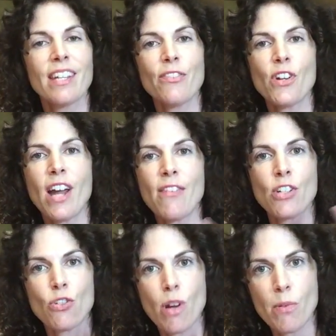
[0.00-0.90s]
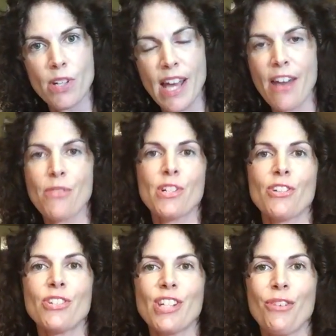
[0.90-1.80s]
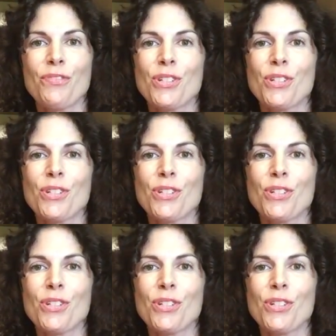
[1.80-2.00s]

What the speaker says: if you're having trouble gathering yourself.